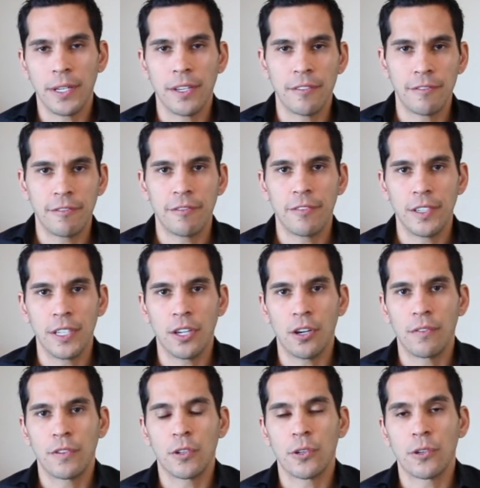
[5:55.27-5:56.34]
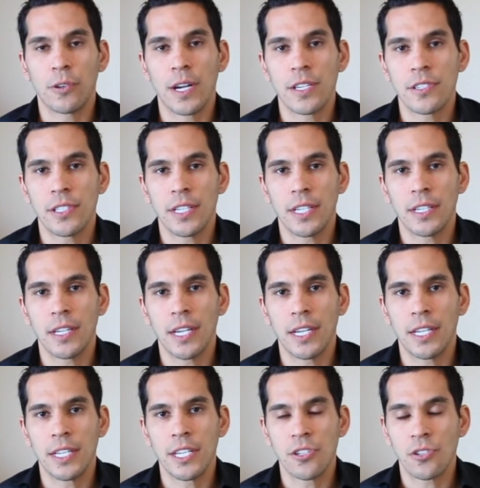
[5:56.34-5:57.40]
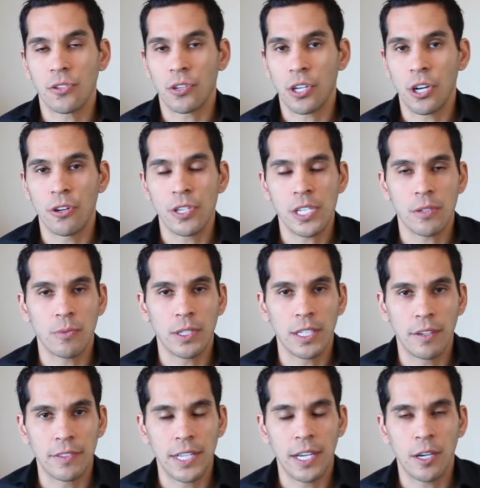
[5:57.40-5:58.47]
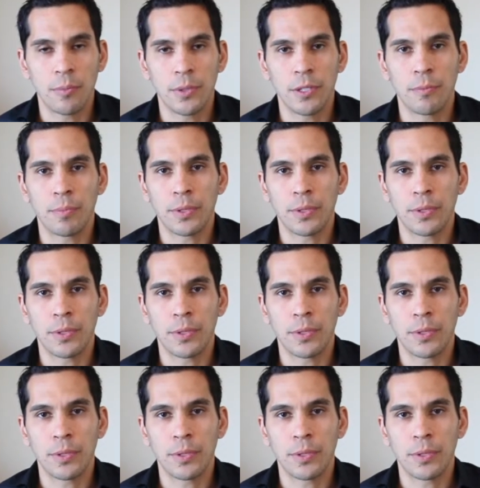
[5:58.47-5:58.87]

And if you're interested in additional coaching, we'd love to help you.